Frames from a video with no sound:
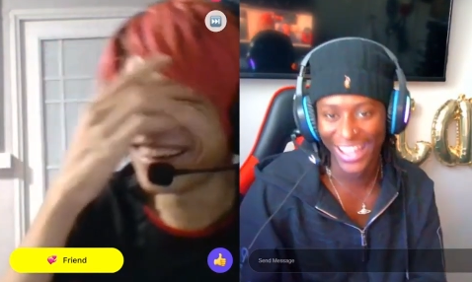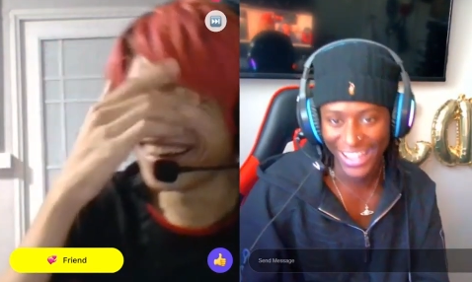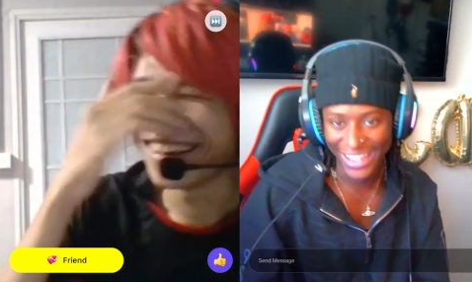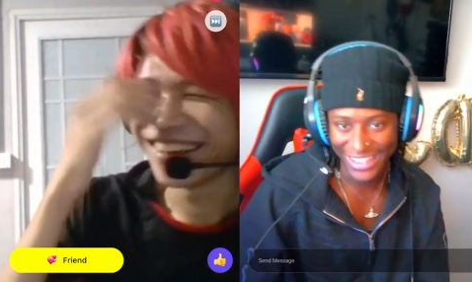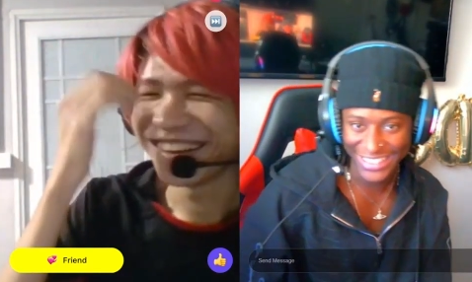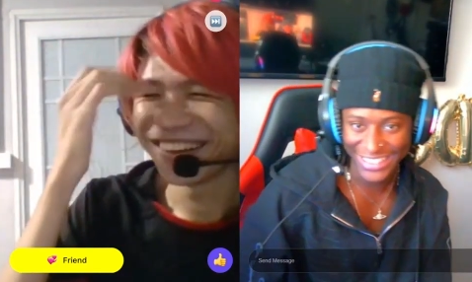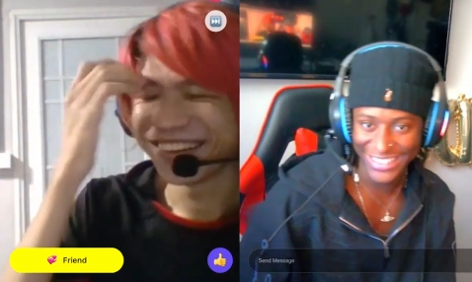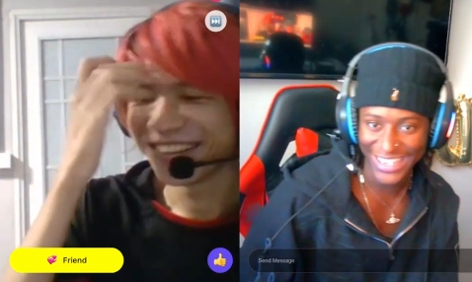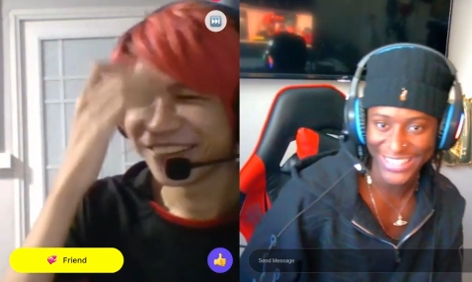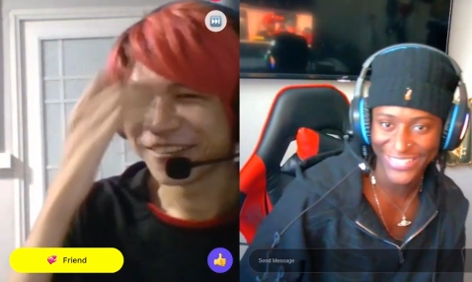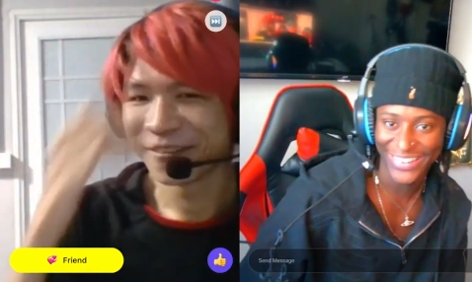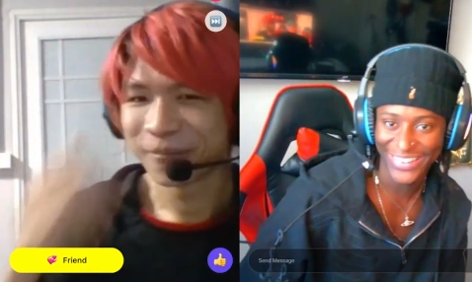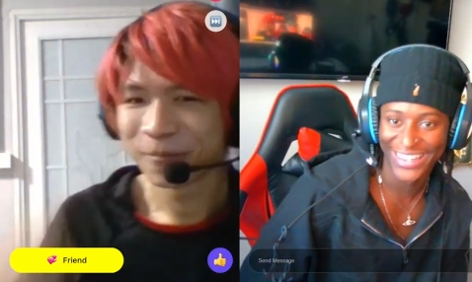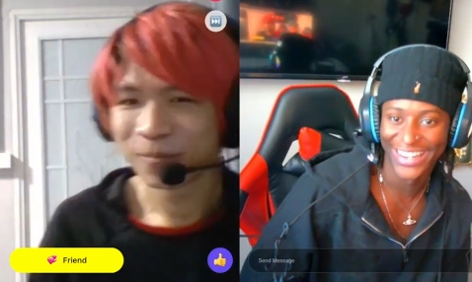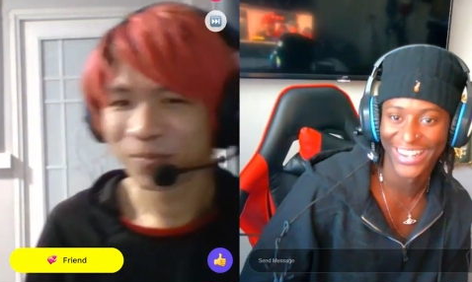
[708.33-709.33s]
Speaker 1: this is us
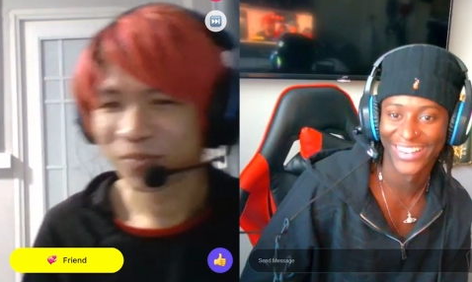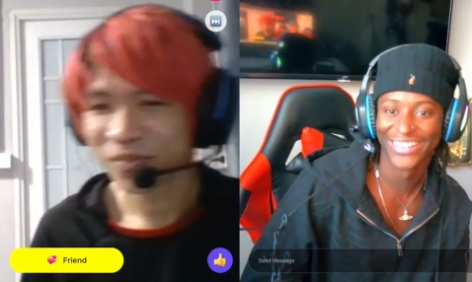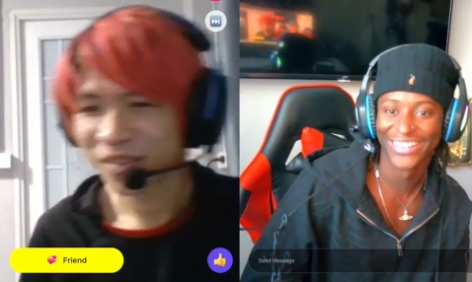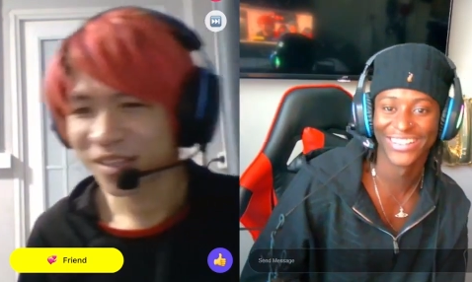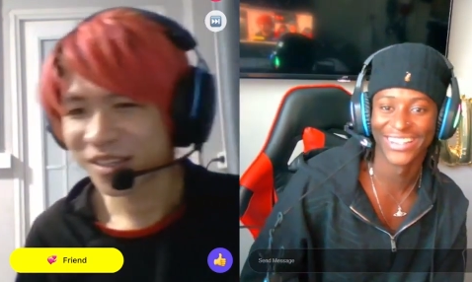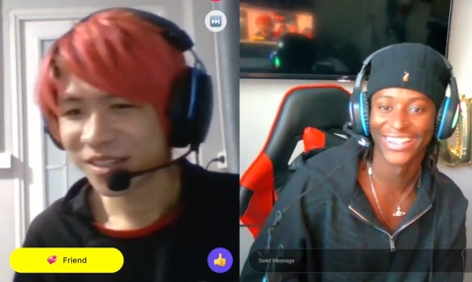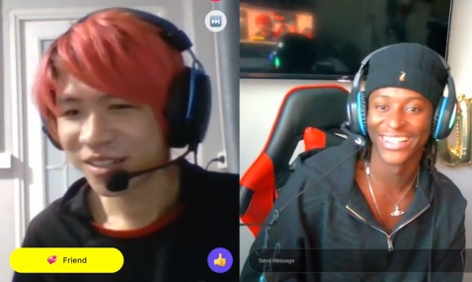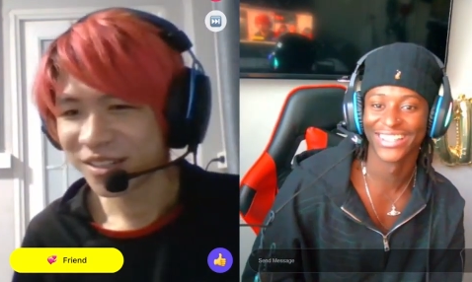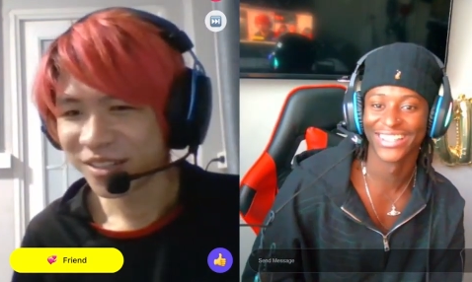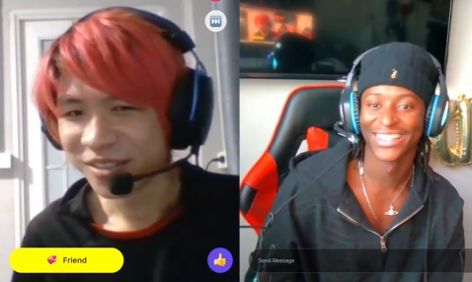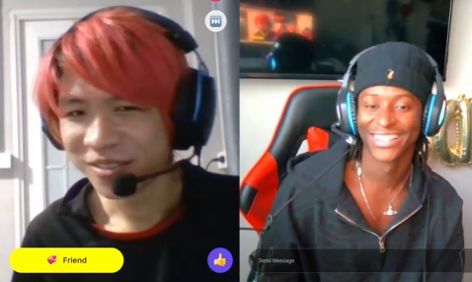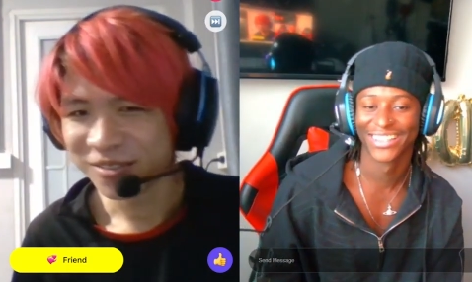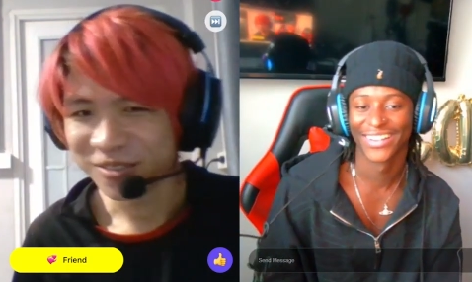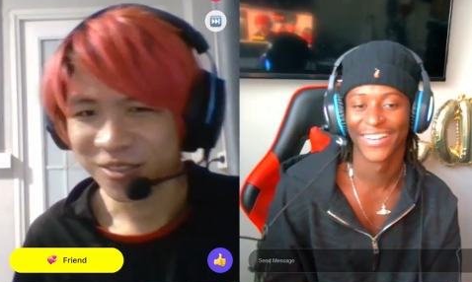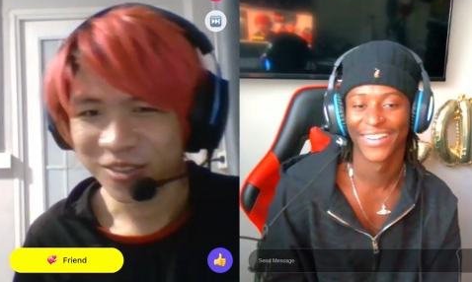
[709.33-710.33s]
right now. You're good.
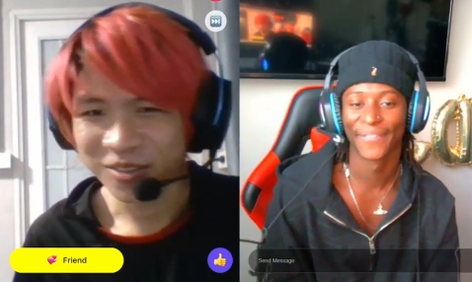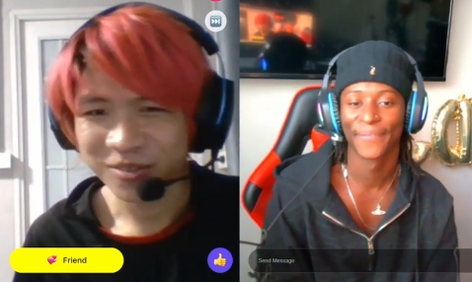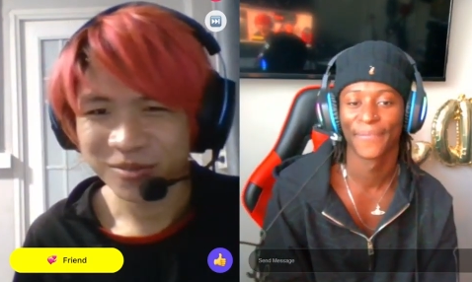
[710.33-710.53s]
You,